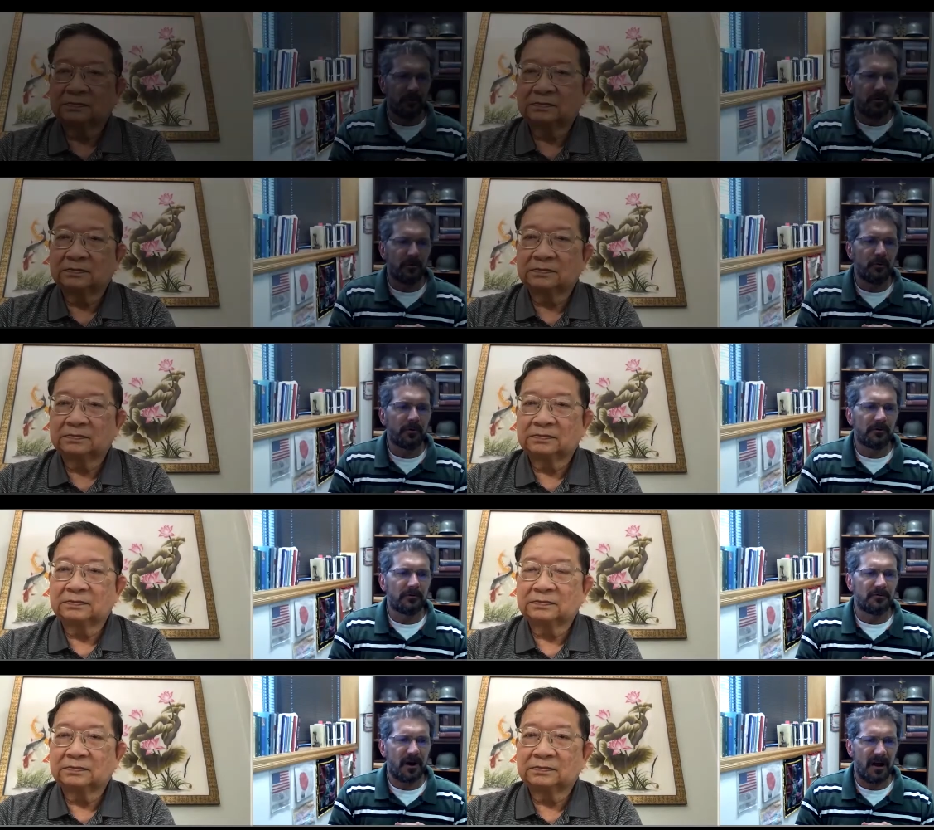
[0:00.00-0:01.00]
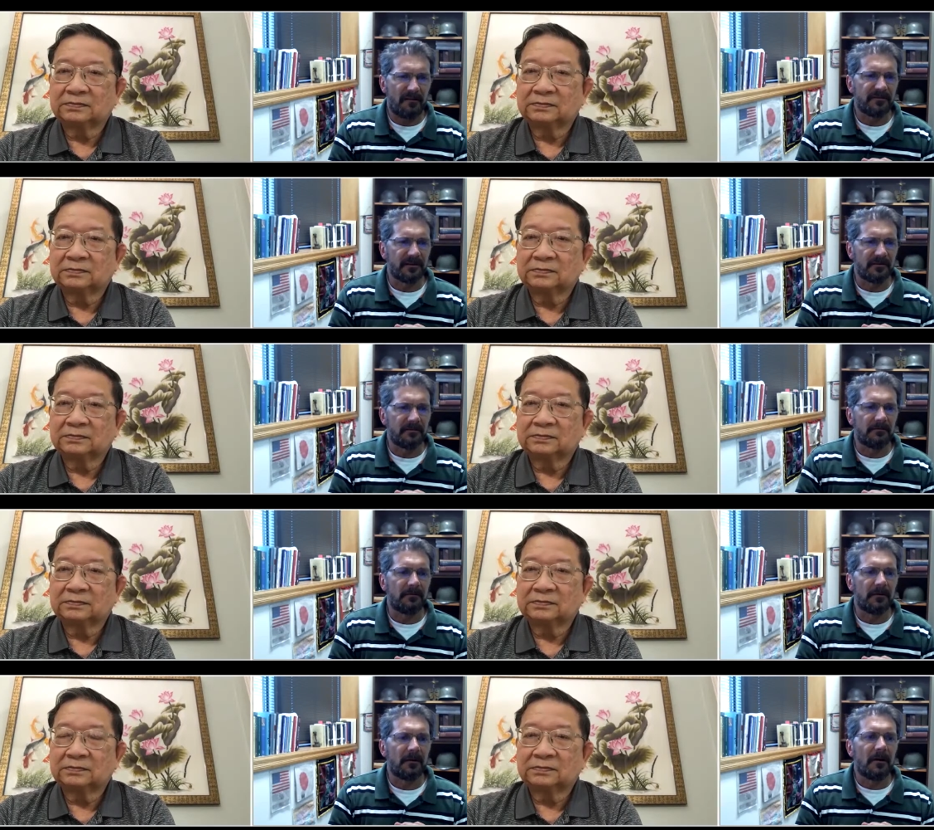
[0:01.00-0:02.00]
Speaker 1: you were drafted,
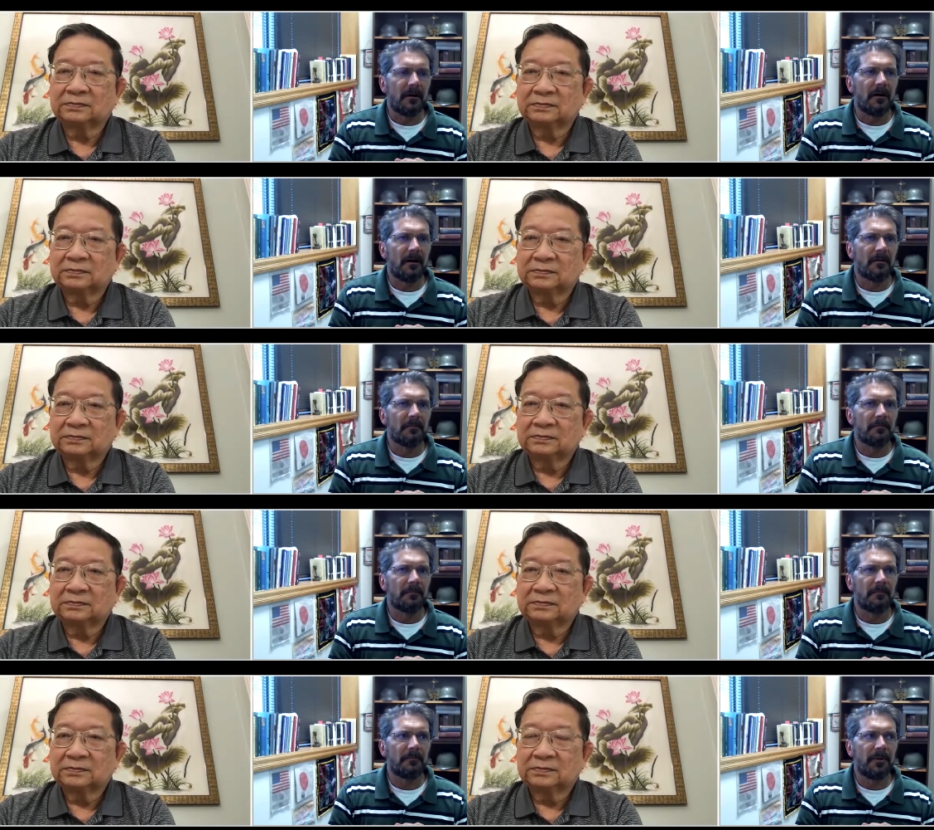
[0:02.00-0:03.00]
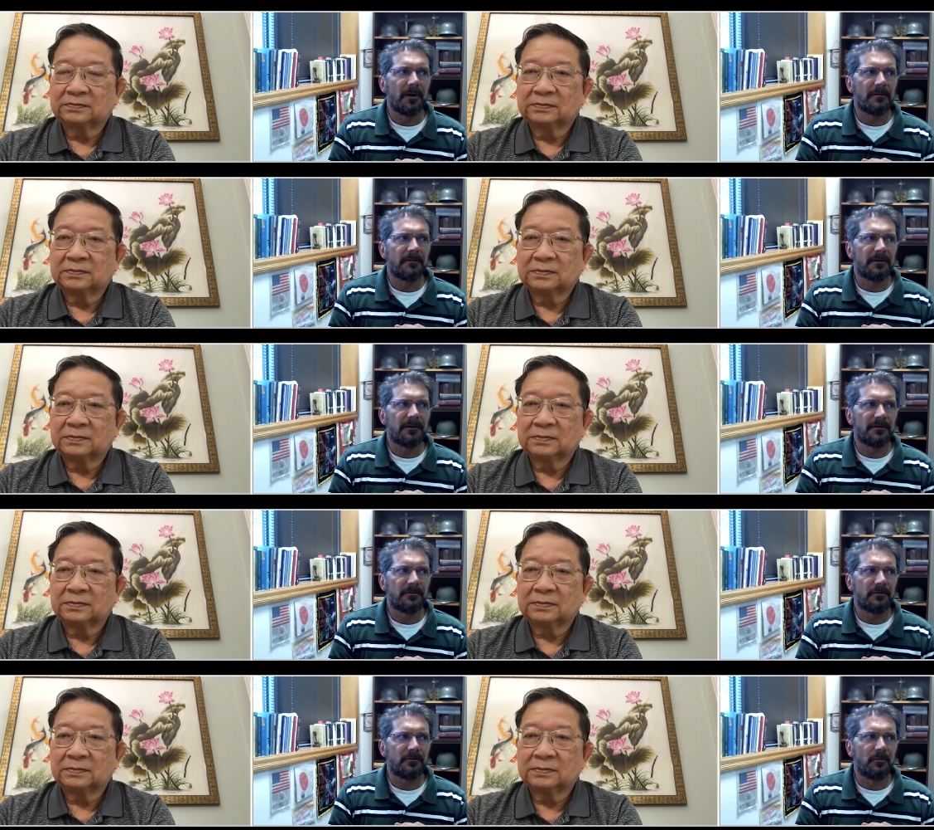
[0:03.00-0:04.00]
um, but did
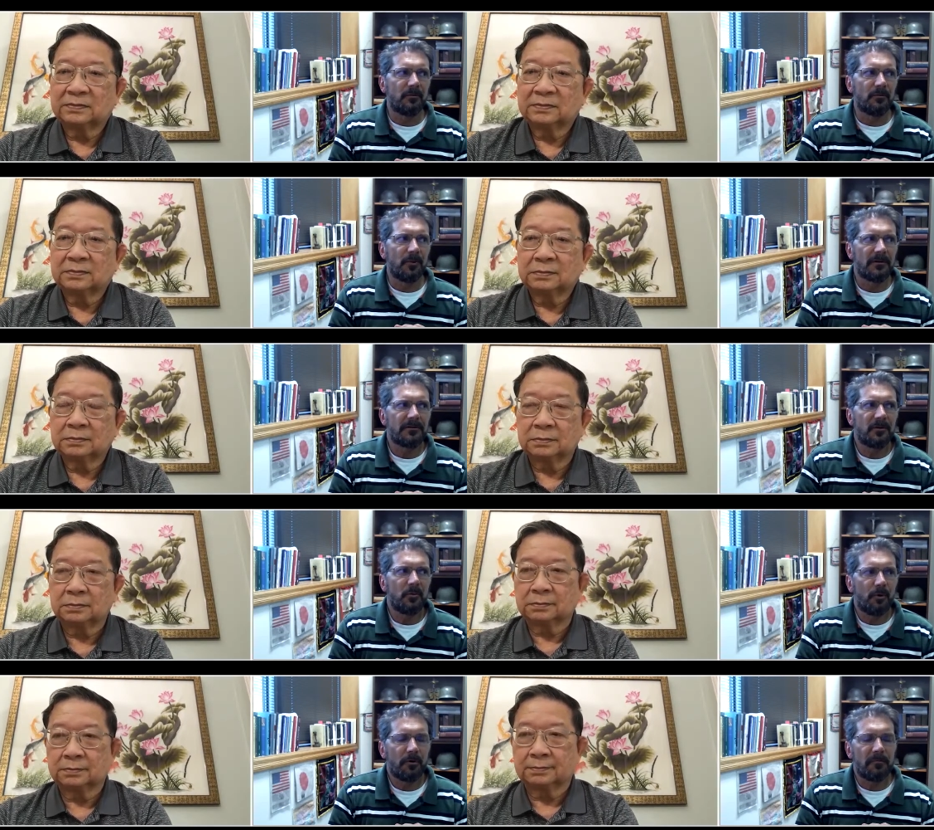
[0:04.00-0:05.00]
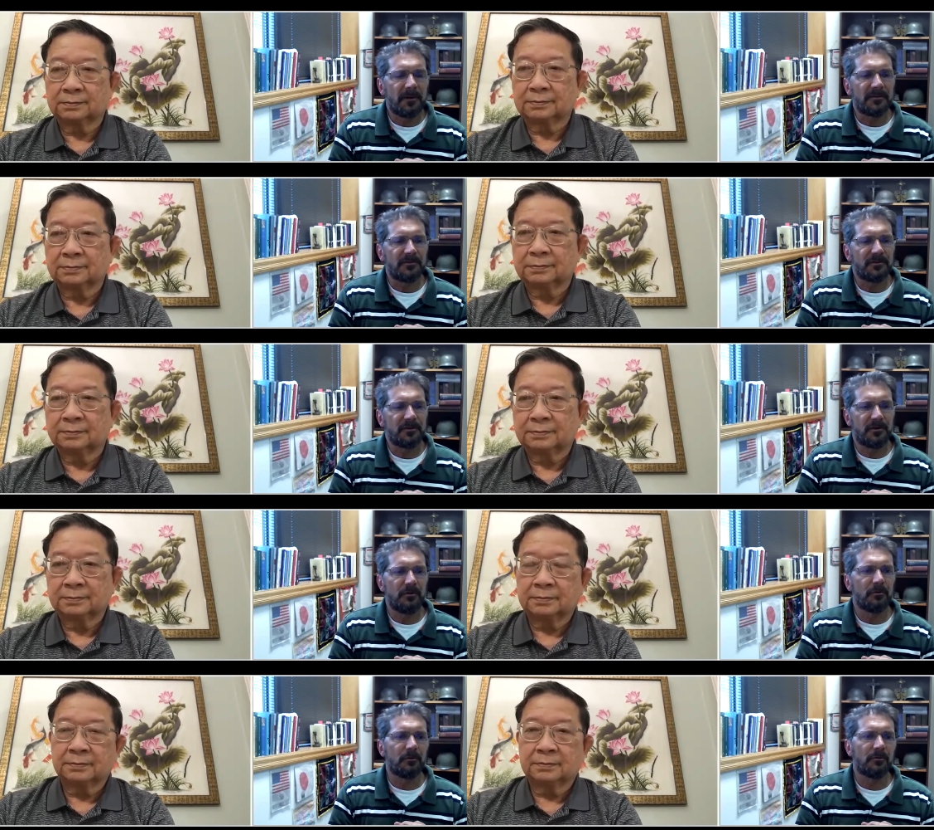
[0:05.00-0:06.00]
what did the war mean to
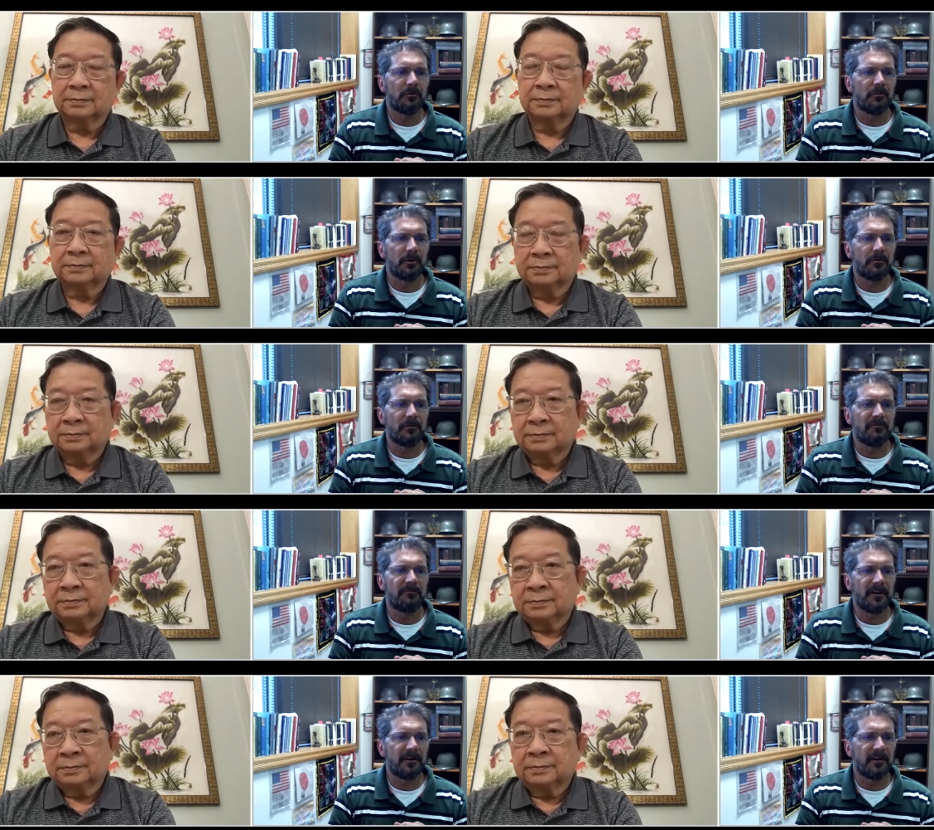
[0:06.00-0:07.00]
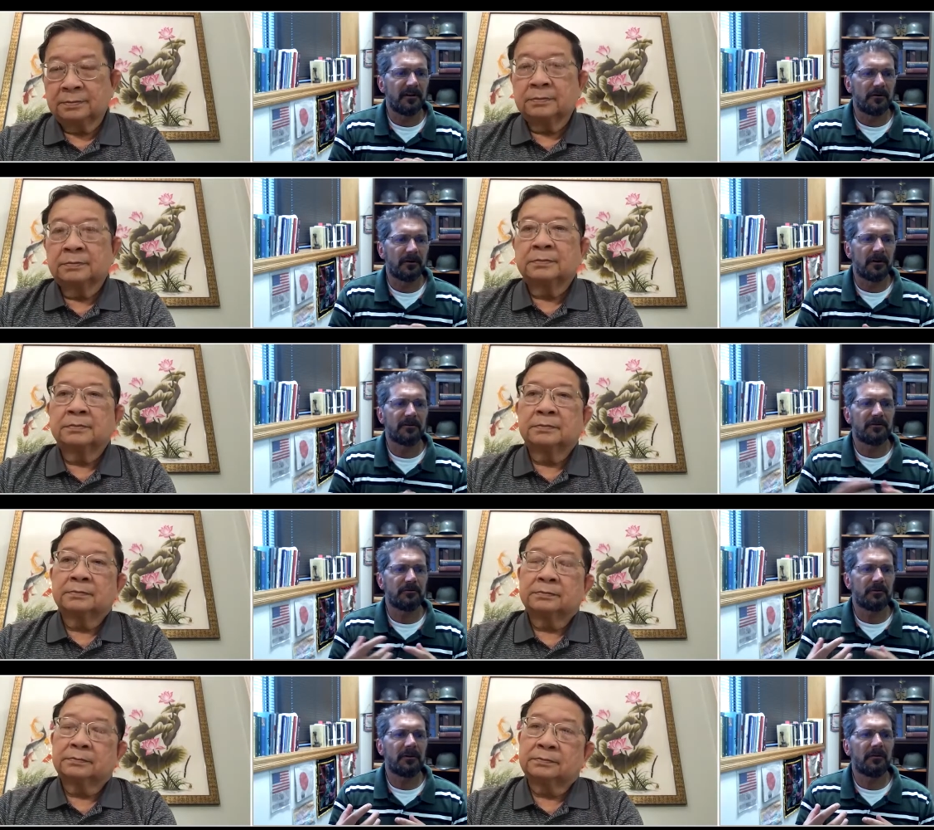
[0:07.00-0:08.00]
you? Were you defending your
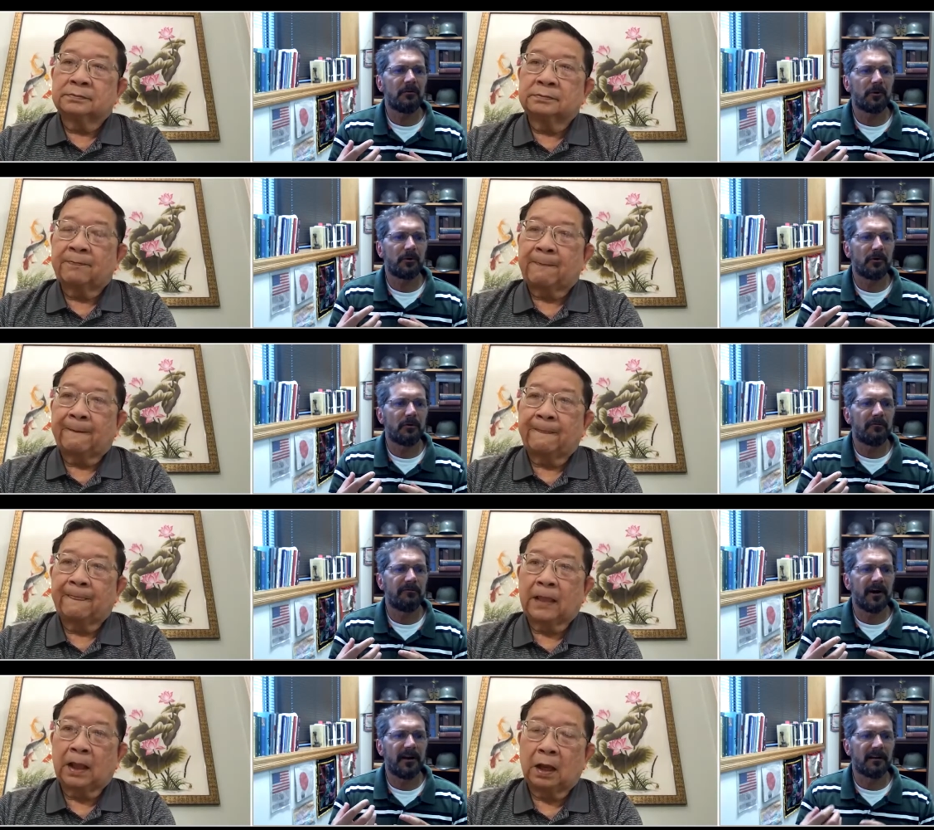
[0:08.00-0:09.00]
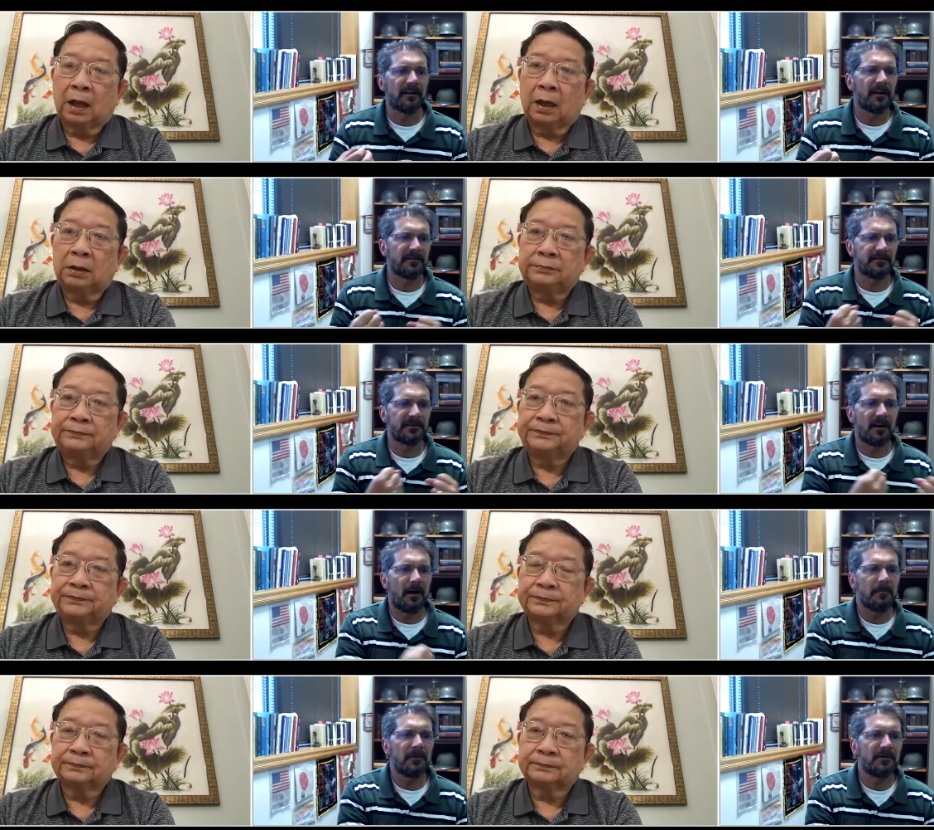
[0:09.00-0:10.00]
country? Were you fighting against
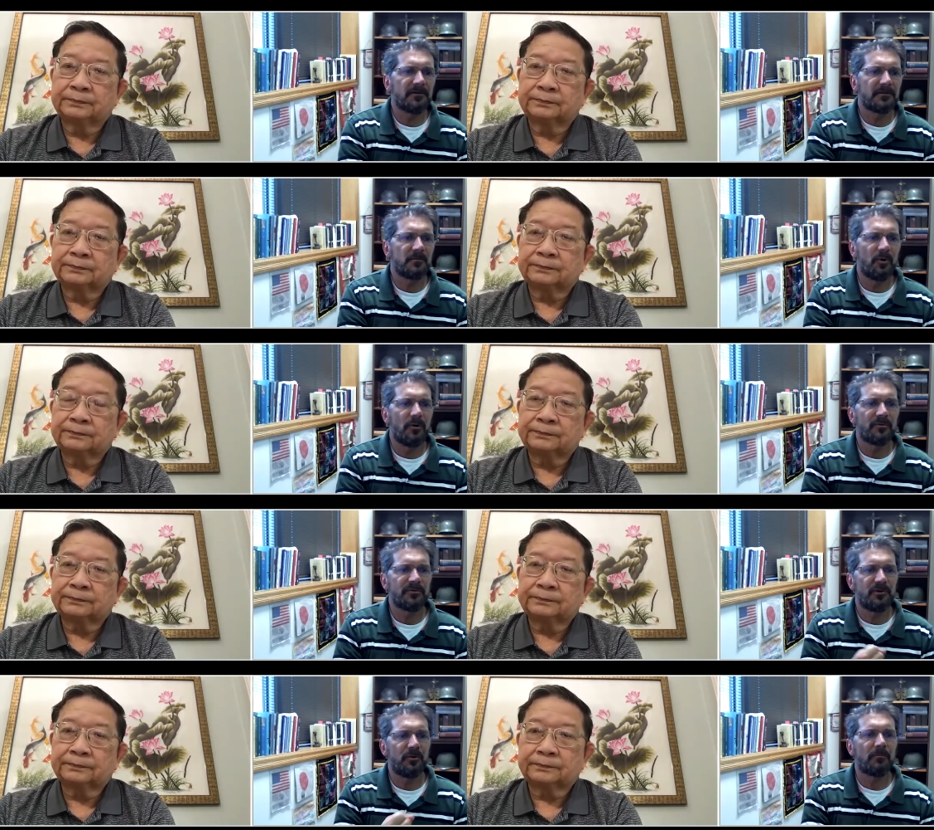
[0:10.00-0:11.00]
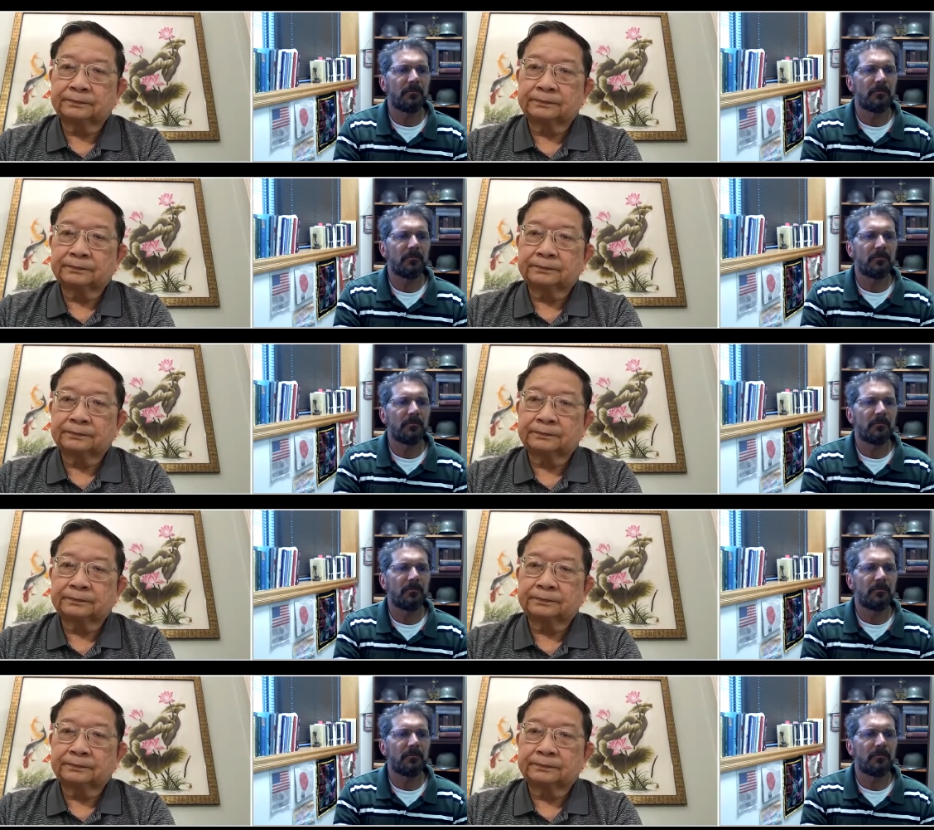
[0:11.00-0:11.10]
communism? What was your